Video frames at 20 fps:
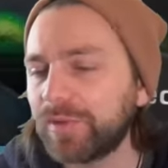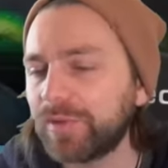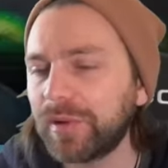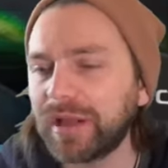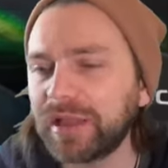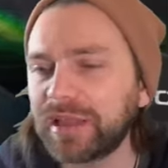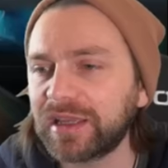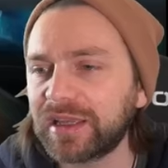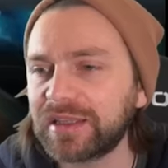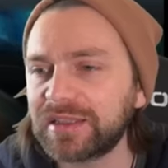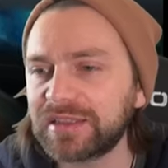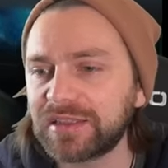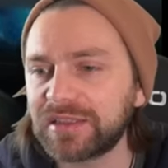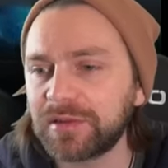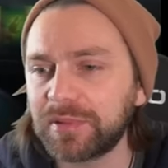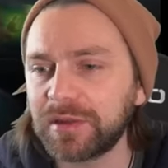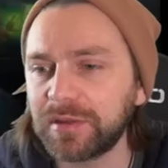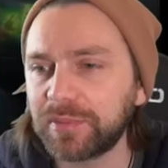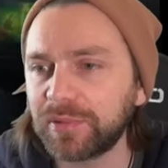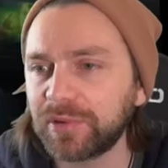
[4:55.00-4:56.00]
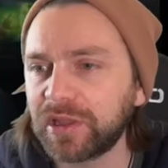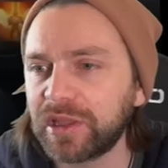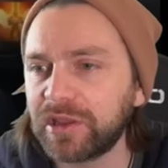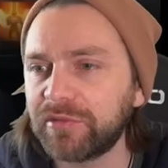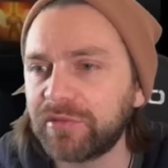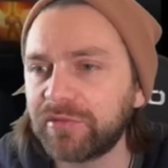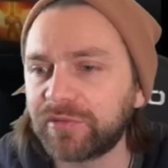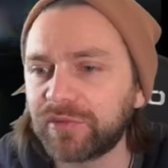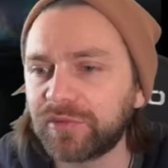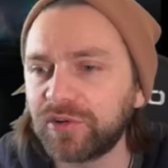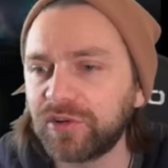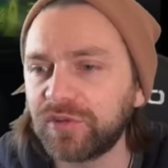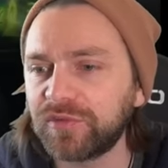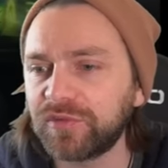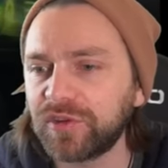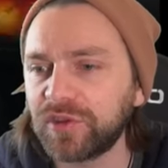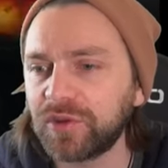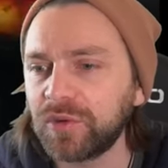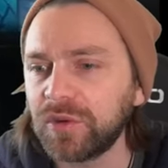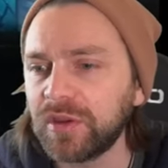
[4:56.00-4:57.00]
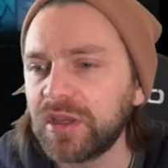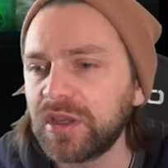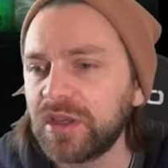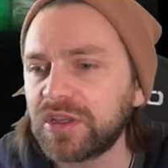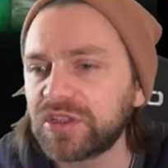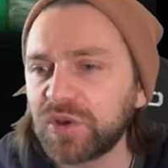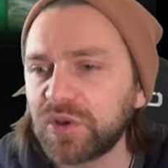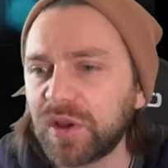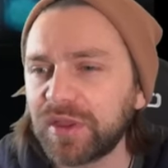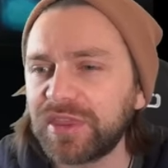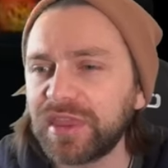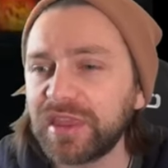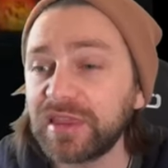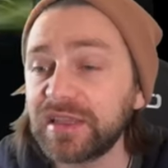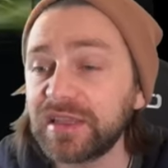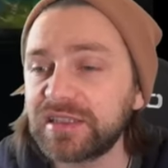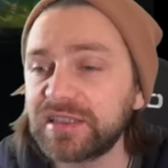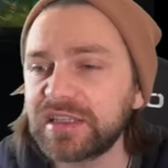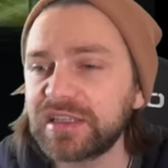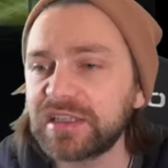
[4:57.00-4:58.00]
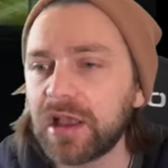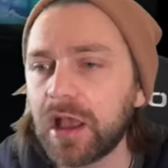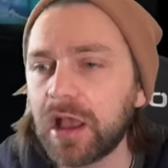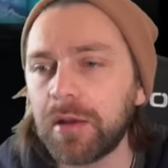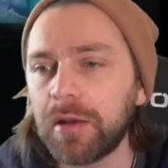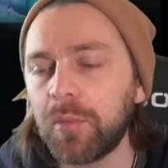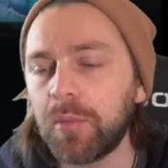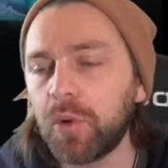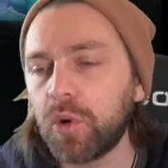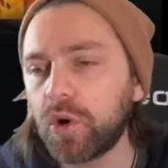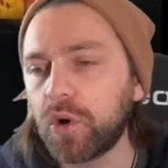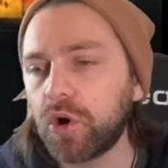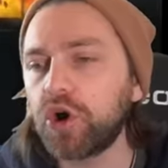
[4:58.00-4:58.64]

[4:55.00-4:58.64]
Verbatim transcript: battle against the people in front of you. So I think this is a more